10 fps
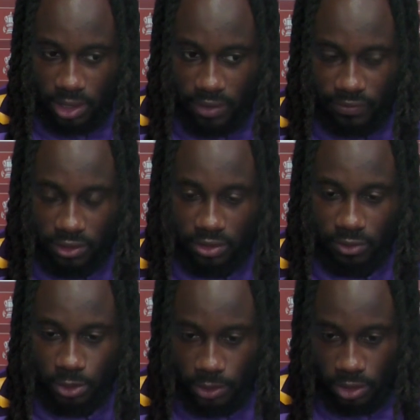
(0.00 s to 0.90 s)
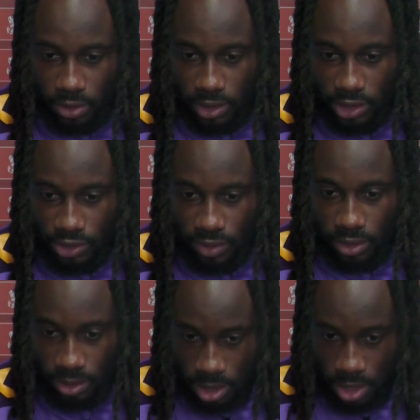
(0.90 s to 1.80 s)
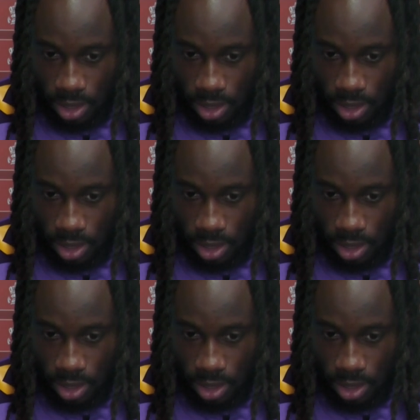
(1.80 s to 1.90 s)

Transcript: like first and foremost, we've got to look at this round